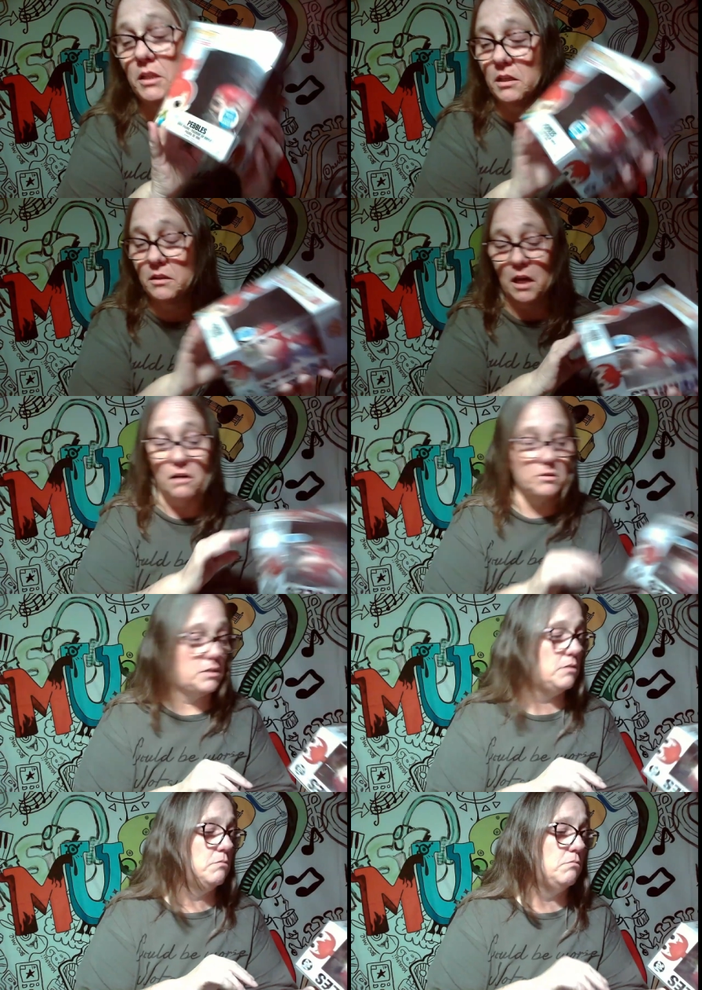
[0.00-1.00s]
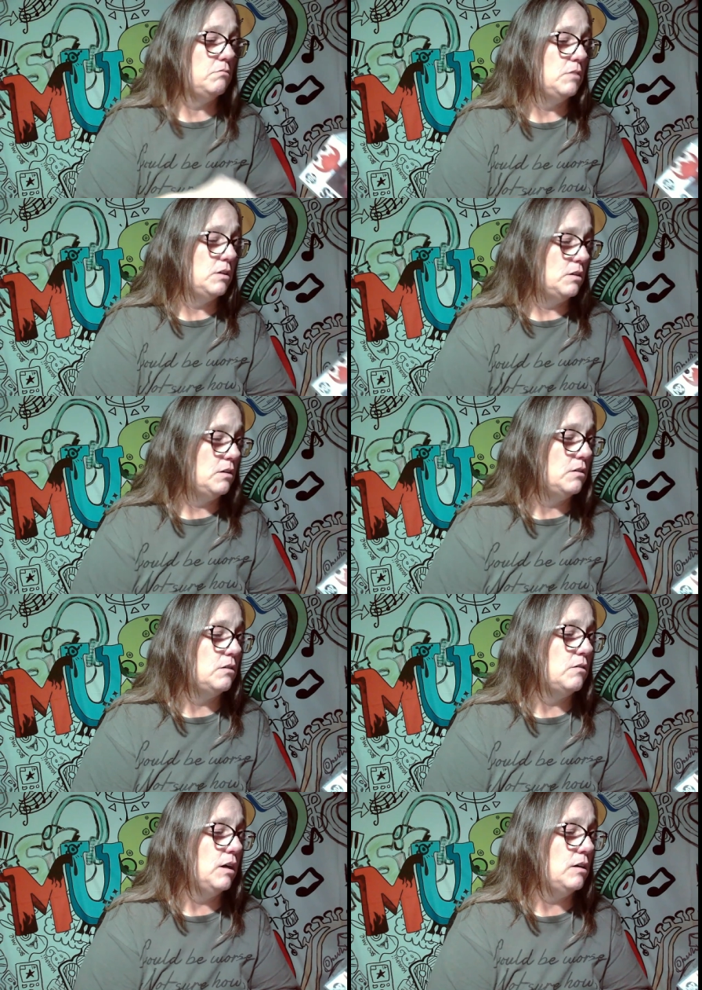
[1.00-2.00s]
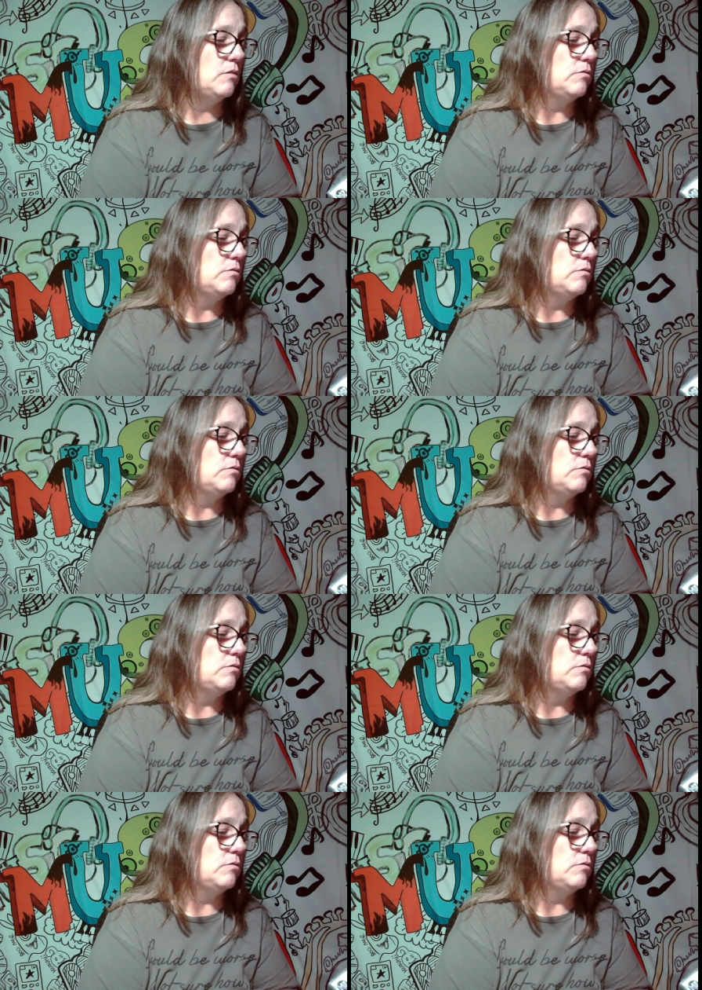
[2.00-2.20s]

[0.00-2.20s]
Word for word: to eight thousand. Wow.